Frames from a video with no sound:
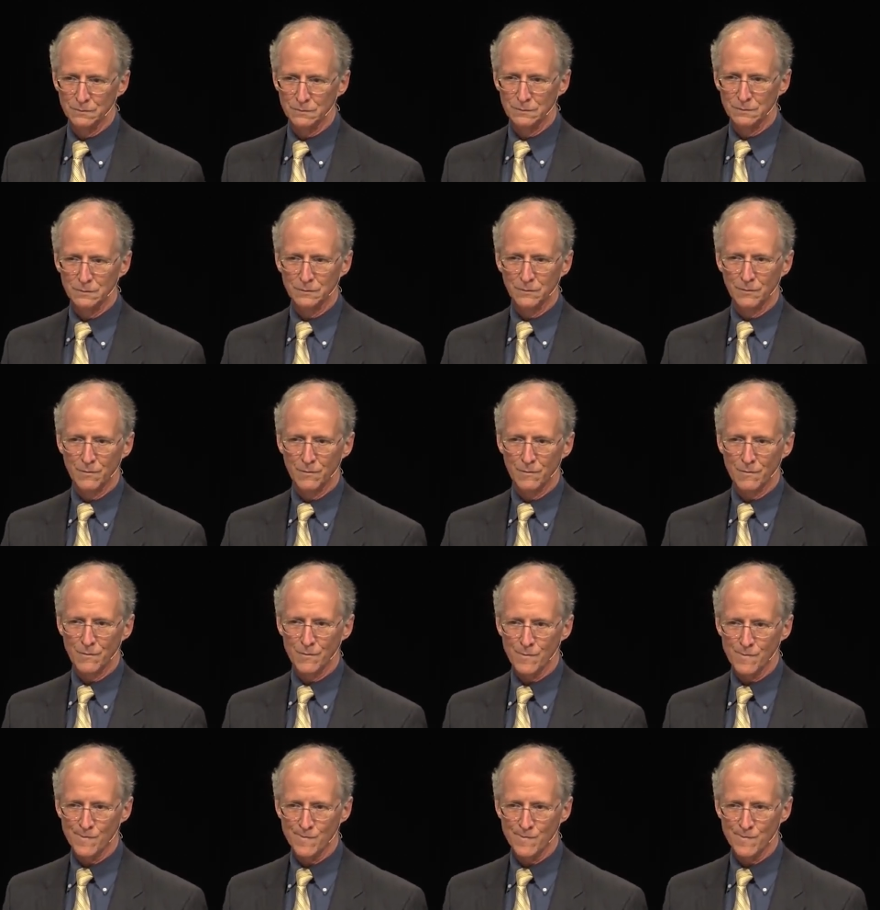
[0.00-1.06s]

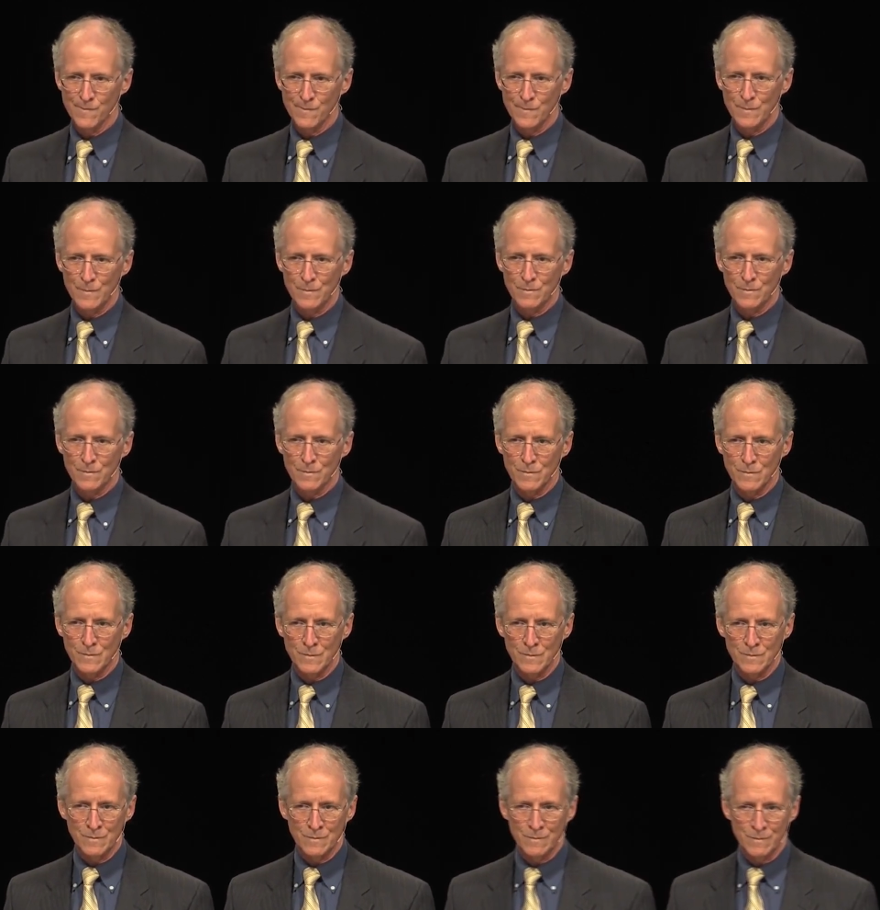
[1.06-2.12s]

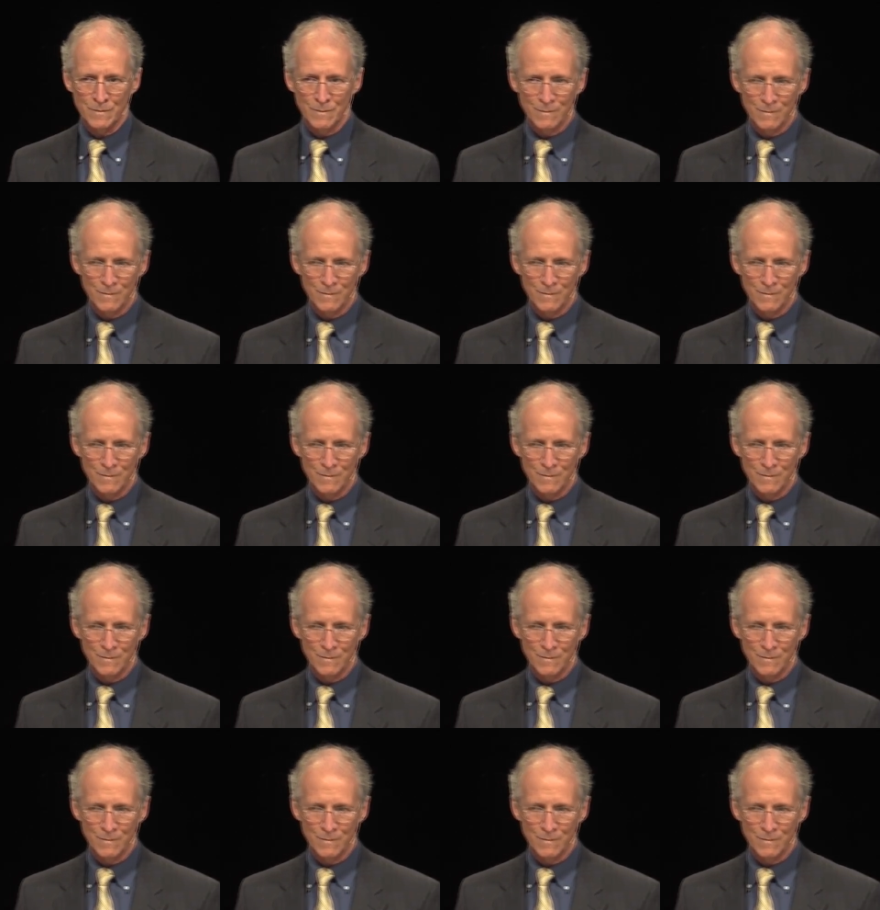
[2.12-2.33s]
Nobody speaks.